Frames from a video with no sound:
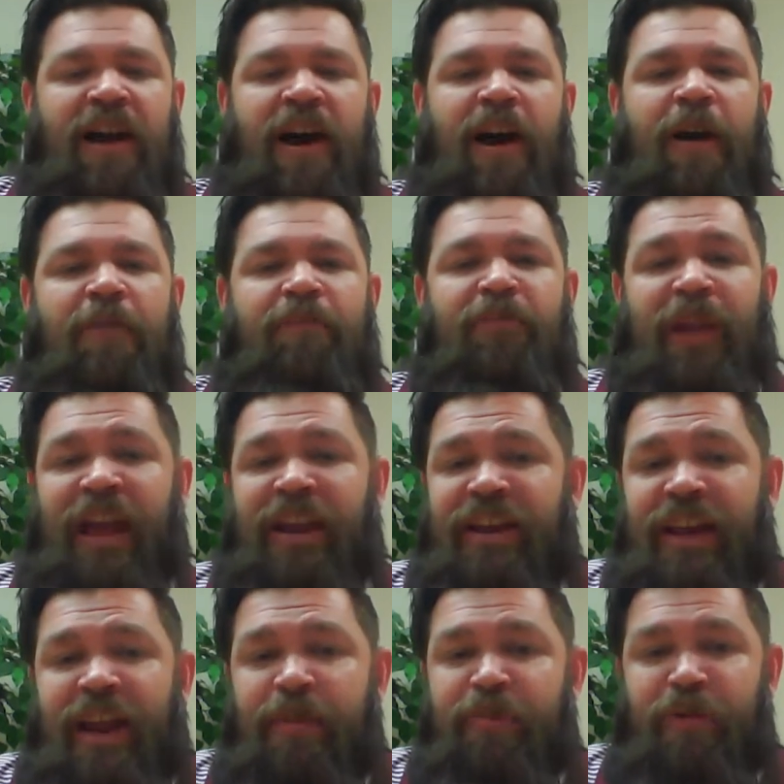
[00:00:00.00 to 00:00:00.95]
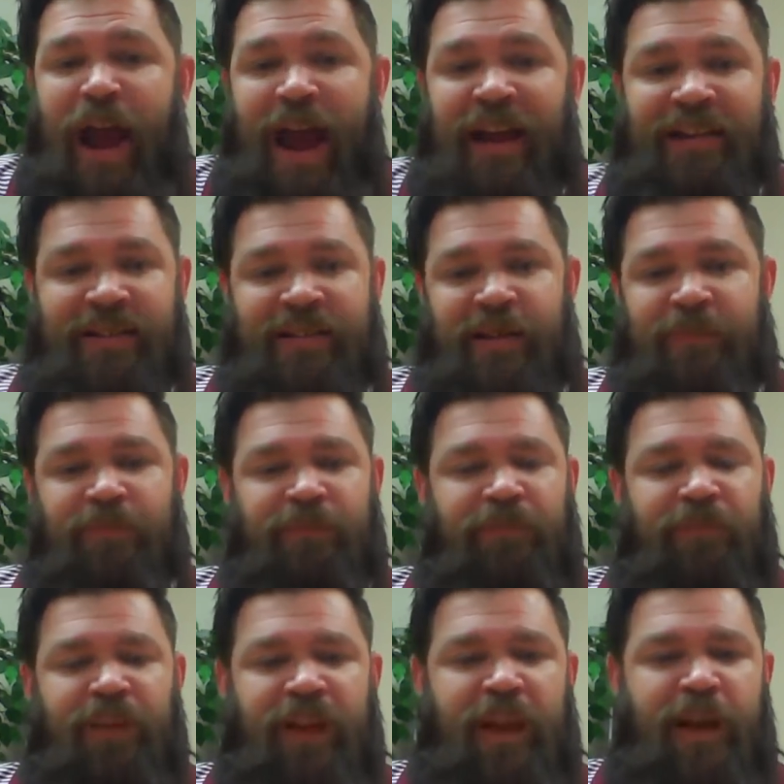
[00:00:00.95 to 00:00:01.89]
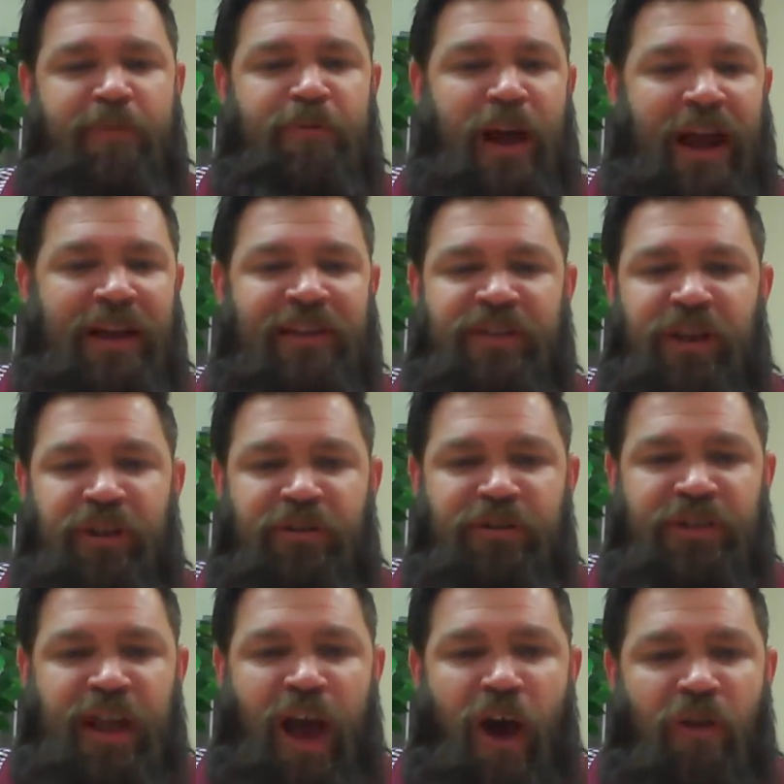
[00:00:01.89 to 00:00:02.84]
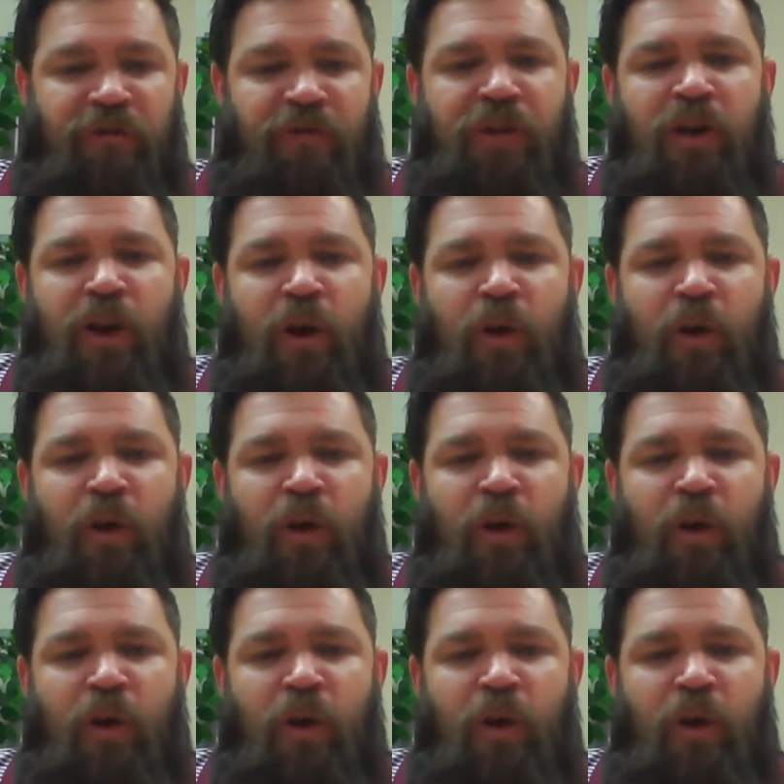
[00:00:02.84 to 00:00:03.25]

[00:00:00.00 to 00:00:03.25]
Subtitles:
And you get to practice them. You get to practice on yourself.